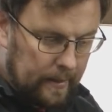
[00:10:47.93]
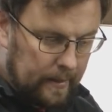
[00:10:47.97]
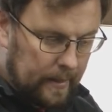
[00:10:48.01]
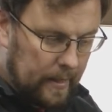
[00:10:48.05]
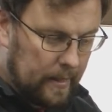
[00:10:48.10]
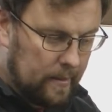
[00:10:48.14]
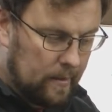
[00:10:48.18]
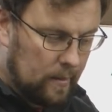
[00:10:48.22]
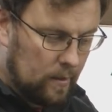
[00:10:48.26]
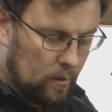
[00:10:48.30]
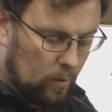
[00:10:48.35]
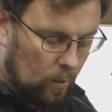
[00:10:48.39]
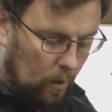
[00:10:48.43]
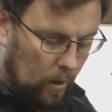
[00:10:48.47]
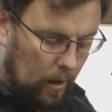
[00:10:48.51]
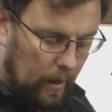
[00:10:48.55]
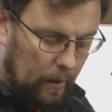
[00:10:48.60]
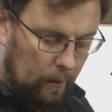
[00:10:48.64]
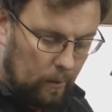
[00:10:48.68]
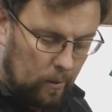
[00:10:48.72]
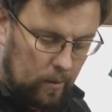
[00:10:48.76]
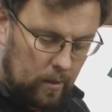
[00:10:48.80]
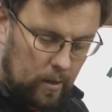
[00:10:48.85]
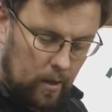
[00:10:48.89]
This is what
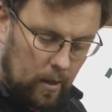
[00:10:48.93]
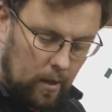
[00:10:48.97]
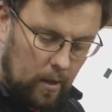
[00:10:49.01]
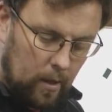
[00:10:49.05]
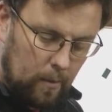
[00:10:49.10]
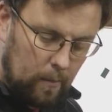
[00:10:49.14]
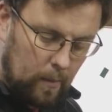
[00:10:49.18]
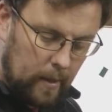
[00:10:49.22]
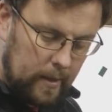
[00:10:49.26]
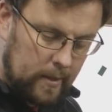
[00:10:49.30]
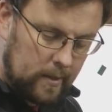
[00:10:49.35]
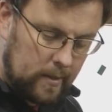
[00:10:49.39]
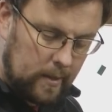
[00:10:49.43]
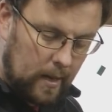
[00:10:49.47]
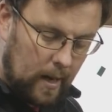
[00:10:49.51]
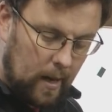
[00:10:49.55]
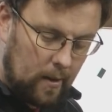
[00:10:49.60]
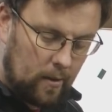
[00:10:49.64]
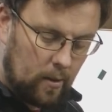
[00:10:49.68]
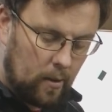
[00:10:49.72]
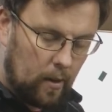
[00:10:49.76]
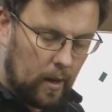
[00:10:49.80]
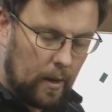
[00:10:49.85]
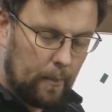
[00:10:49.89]
I would call my
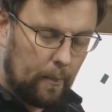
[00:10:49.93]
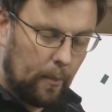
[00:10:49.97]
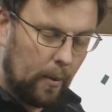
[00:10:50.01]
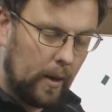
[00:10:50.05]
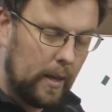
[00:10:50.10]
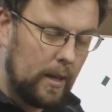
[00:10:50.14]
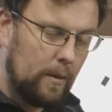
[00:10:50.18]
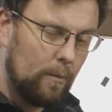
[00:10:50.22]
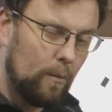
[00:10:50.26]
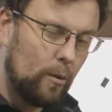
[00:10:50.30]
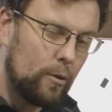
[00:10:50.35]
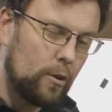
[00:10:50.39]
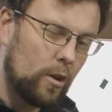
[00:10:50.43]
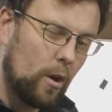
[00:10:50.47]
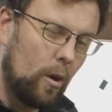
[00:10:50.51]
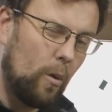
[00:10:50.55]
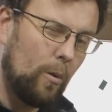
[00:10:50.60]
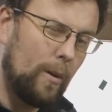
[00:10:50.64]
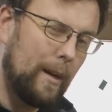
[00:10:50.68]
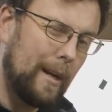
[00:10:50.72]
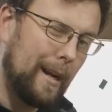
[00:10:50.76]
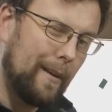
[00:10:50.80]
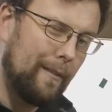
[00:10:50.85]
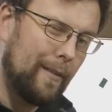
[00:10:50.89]
starter. I pretty much
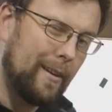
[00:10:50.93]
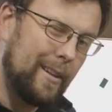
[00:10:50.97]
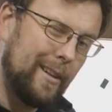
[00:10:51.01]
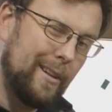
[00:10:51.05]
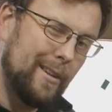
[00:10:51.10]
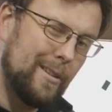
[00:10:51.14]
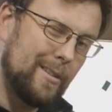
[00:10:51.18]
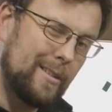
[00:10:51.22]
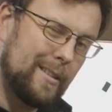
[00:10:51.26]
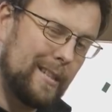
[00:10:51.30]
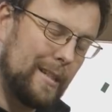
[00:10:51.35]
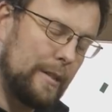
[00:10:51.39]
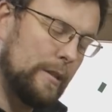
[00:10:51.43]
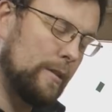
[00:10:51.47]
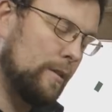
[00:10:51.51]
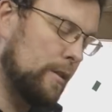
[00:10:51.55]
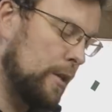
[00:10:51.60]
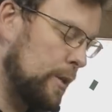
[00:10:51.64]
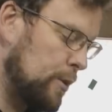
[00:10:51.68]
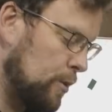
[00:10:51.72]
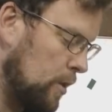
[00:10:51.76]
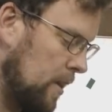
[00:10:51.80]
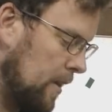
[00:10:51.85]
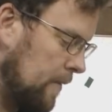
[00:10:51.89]
only ever use this
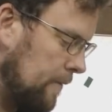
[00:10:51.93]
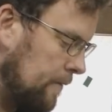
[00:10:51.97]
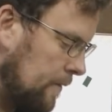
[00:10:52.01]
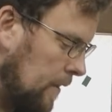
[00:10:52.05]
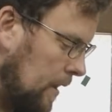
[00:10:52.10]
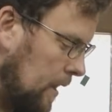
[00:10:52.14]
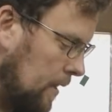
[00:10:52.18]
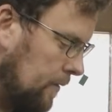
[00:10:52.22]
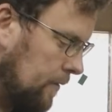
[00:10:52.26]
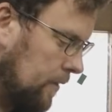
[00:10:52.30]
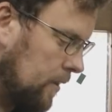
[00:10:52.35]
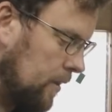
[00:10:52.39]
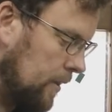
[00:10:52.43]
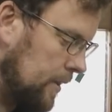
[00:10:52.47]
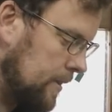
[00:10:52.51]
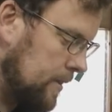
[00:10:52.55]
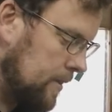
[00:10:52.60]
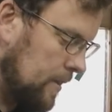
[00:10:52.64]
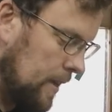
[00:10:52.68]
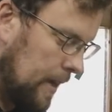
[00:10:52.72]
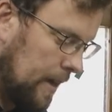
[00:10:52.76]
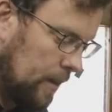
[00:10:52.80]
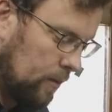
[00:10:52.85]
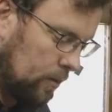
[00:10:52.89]
to drive valve
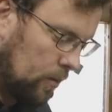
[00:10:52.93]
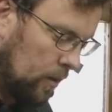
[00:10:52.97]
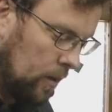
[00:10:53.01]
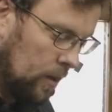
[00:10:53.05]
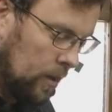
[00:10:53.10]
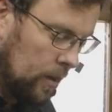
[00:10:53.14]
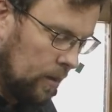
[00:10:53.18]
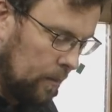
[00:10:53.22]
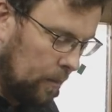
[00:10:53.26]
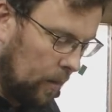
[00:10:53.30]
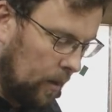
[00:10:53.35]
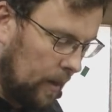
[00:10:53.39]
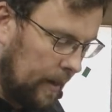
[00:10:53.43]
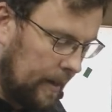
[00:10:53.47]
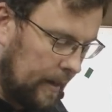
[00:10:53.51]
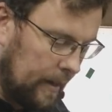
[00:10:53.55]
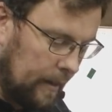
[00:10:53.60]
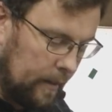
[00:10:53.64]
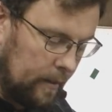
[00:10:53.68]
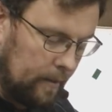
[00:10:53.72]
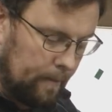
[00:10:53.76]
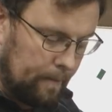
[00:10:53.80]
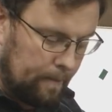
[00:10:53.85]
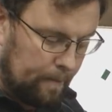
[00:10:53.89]
guides out, but I
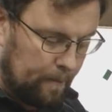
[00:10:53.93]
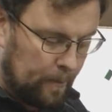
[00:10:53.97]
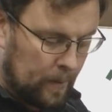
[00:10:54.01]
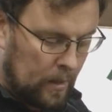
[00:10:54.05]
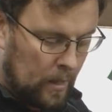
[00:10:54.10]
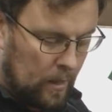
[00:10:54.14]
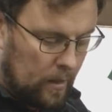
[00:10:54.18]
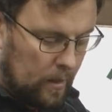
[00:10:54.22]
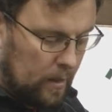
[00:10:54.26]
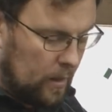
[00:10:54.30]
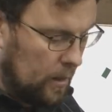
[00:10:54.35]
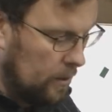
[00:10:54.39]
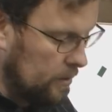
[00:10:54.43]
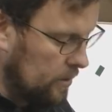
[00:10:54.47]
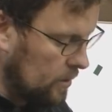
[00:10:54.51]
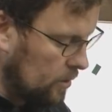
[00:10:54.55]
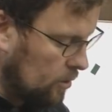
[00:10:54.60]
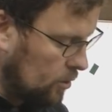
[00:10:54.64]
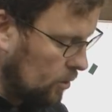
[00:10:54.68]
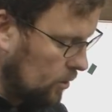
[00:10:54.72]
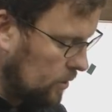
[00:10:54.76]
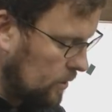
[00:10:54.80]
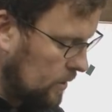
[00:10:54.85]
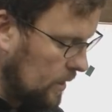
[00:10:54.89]
can use
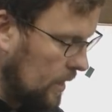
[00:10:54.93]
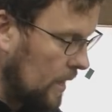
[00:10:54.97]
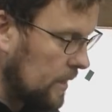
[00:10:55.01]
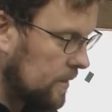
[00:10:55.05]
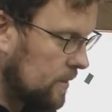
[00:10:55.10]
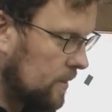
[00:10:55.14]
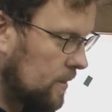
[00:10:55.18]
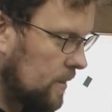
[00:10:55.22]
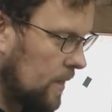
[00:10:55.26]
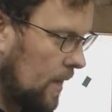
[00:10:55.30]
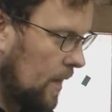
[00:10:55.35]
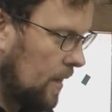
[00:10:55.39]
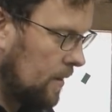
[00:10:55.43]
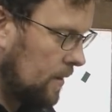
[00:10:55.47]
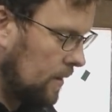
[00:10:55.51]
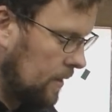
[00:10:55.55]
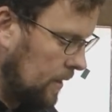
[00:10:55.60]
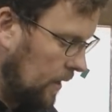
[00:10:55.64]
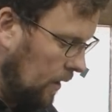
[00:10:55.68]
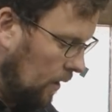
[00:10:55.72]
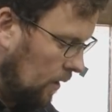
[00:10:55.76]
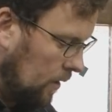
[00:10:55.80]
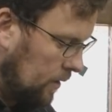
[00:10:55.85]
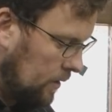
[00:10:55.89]
it just to get
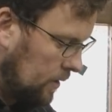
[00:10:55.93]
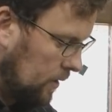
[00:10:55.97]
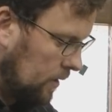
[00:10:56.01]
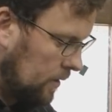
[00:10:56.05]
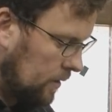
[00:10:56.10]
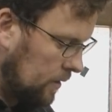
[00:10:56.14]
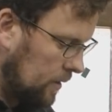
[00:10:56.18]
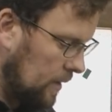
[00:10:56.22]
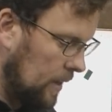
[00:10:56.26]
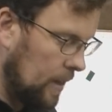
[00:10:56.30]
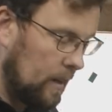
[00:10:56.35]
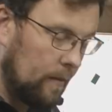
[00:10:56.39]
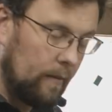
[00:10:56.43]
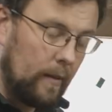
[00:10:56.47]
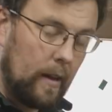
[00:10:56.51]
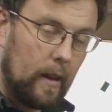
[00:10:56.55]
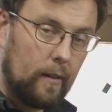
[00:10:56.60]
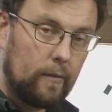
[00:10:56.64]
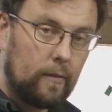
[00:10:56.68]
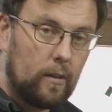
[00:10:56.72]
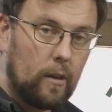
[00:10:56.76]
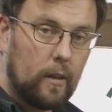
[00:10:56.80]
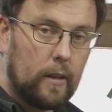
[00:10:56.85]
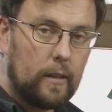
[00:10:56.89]
started here, to get a
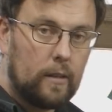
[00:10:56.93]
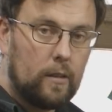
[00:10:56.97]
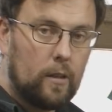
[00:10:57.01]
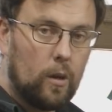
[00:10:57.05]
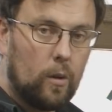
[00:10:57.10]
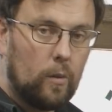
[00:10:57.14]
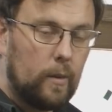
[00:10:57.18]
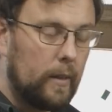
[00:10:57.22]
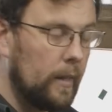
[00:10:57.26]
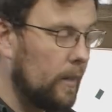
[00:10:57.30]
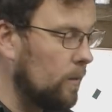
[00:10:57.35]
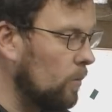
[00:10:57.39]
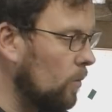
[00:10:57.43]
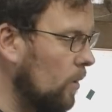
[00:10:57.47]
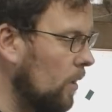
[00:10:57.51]
valve guide going in.